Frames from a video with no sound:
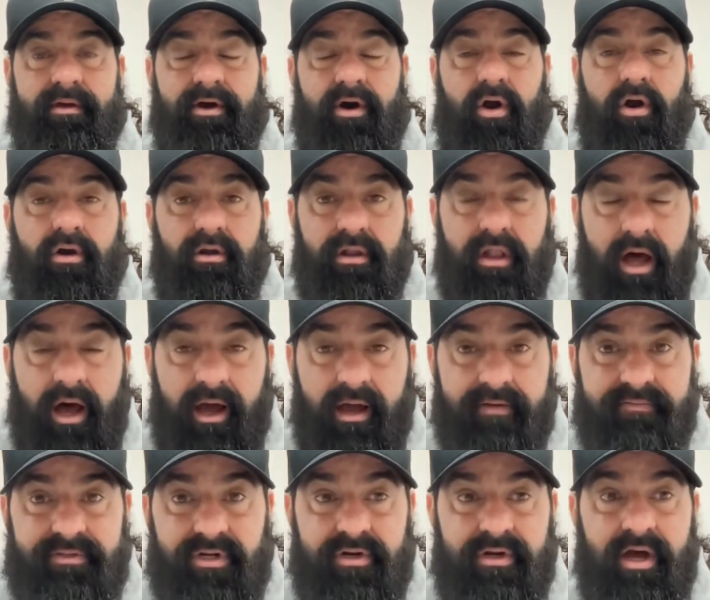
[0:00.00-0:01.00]
Our
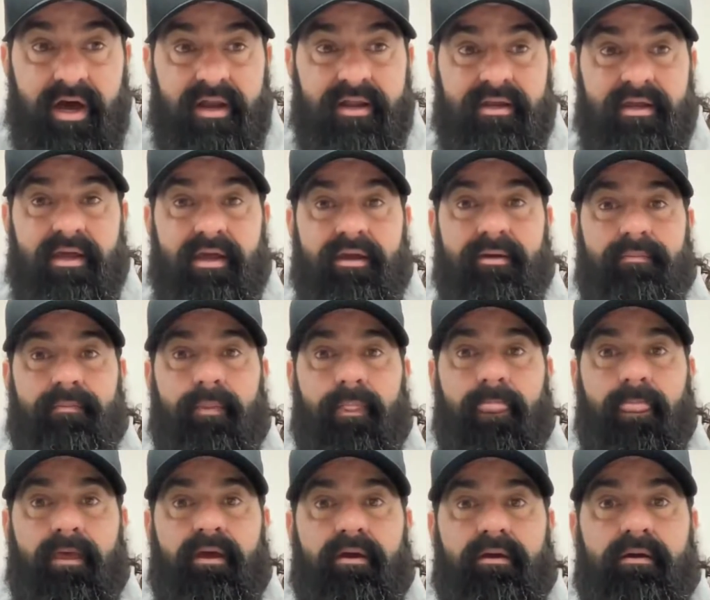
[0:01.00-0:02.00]
lives are not a game.
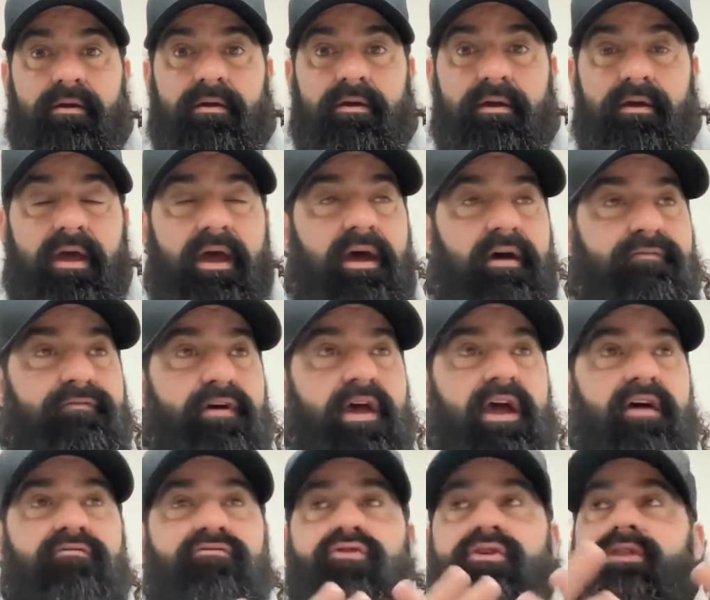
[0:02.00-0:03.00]
F
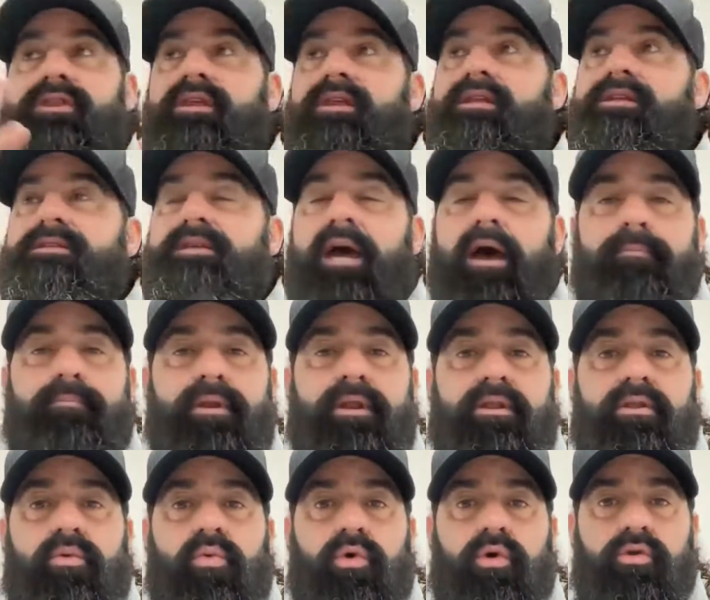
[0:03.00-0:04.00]
everything that's happening in
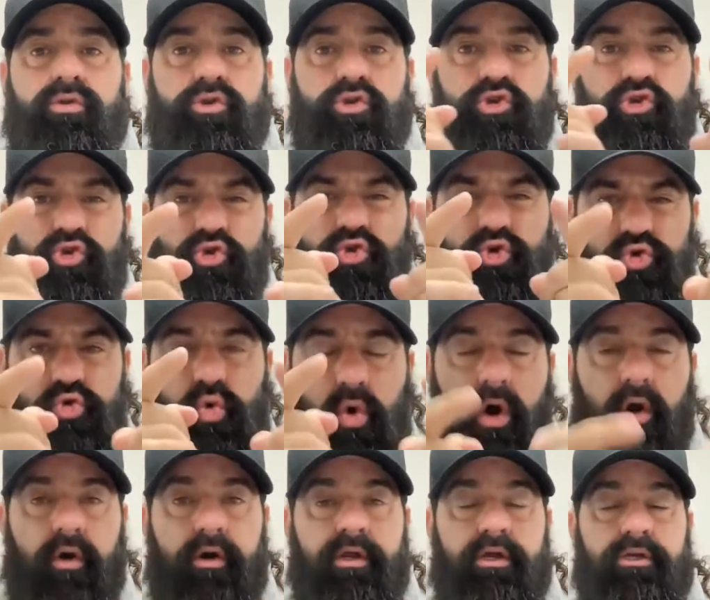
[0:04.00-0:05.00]
the world. You
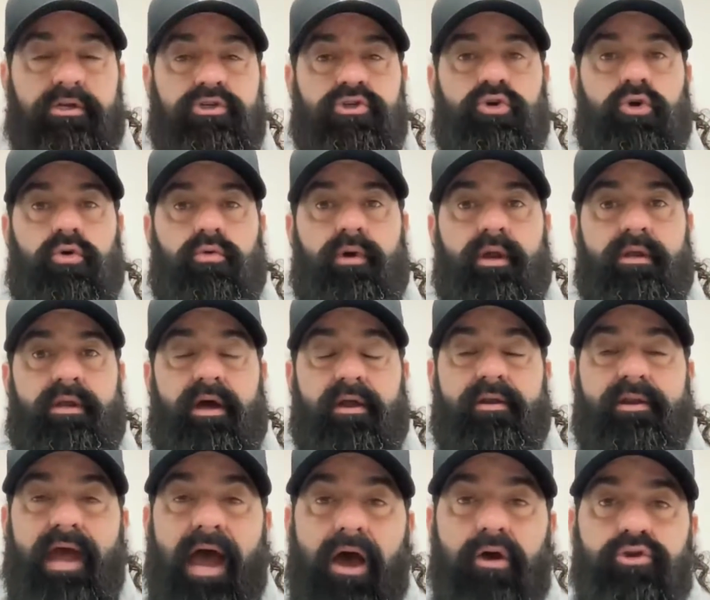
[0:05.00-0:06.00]
are in control right now.
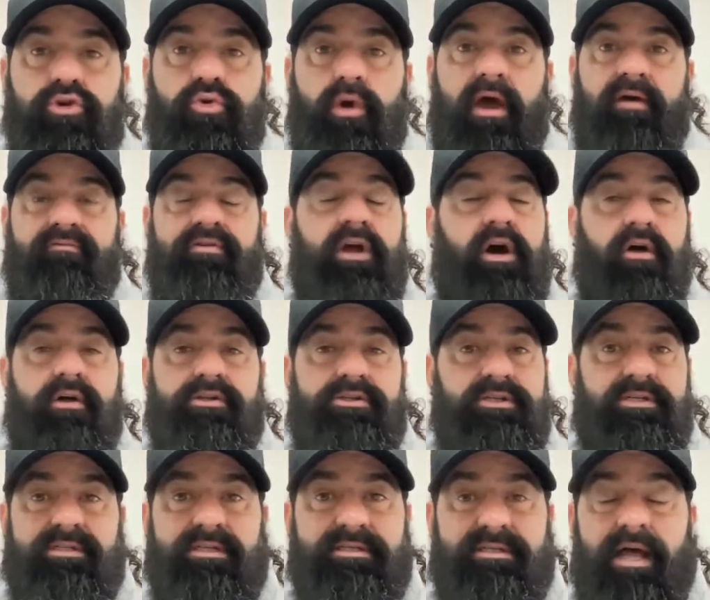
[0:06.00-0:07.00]
Now you have knowledge.
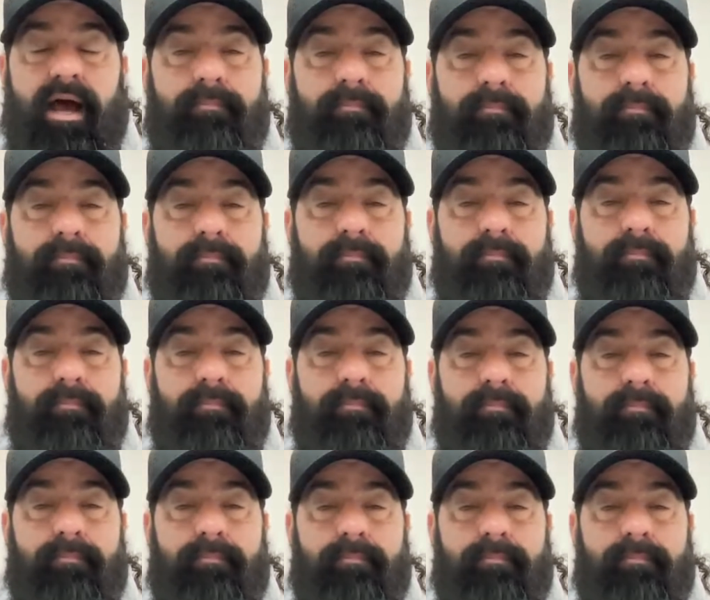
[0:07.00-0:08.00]
This is not power.
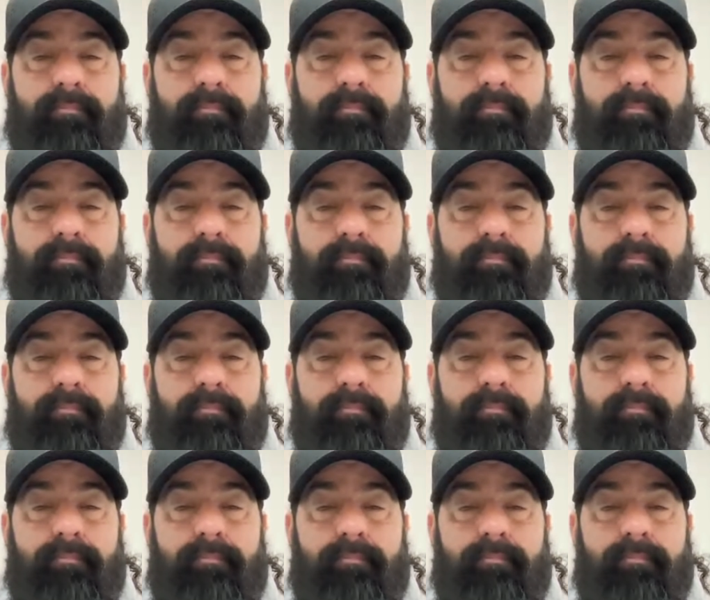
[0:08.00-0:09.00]
Knowledge is not power. If
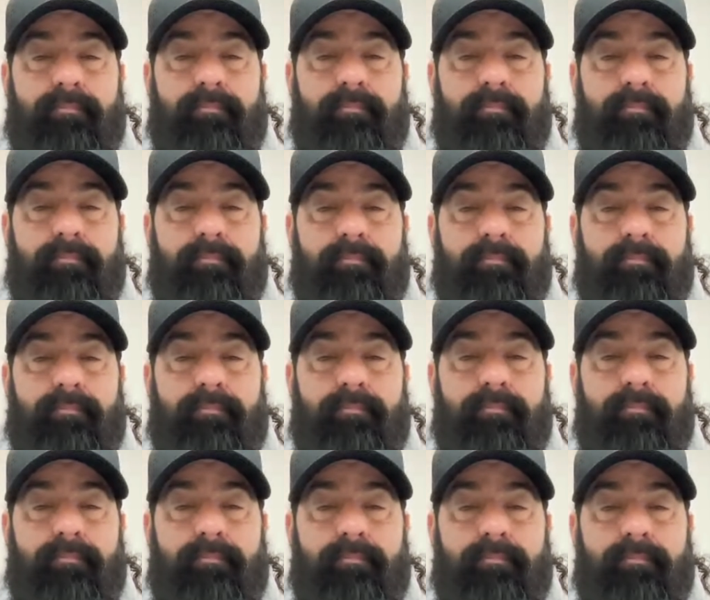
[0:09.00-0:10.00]
knowledge is power,
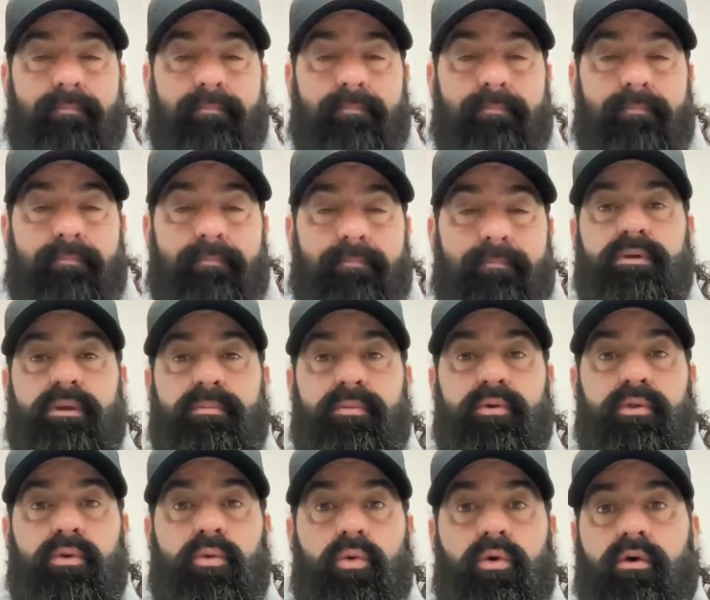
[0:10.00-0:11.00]
librarians would be the richest people
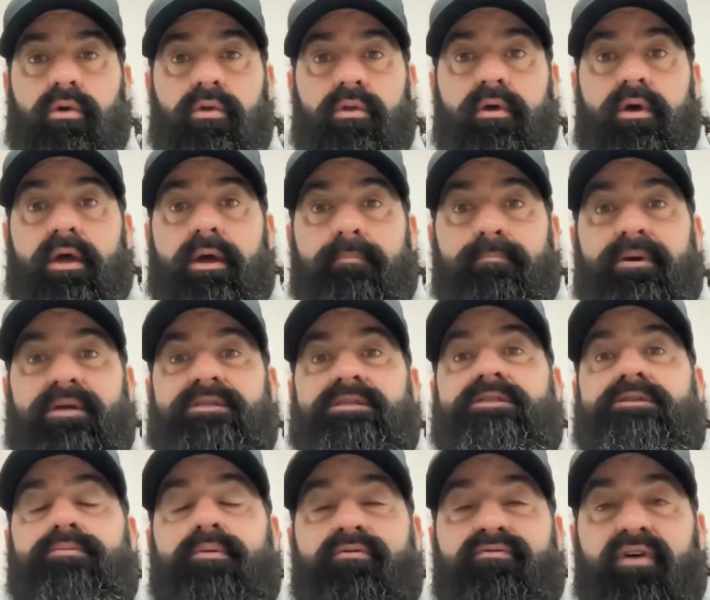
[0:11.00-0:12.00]
in the world.
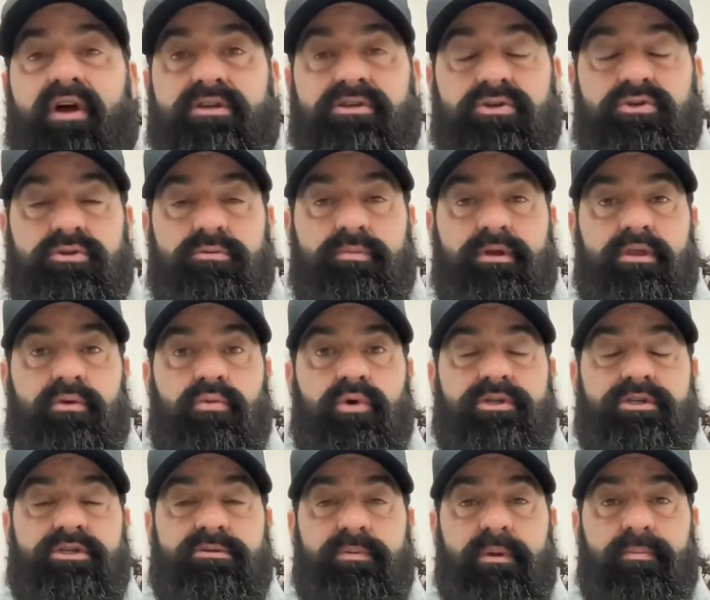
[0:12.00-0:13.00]
Business professors would be the
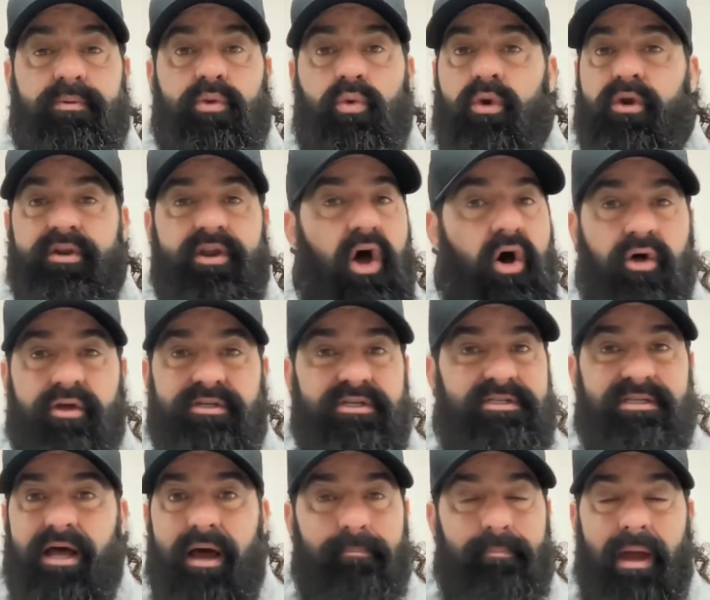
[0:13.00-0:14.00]
richest people in the world. Knowledge
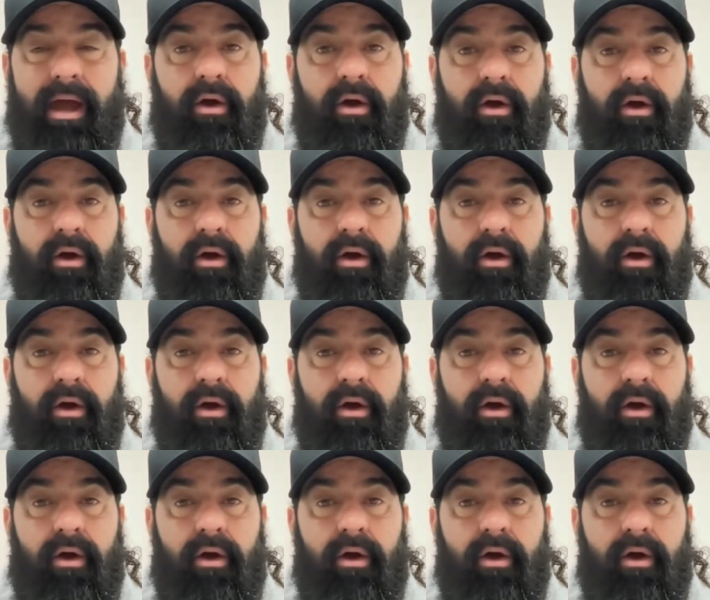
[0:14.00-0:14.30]
is not power.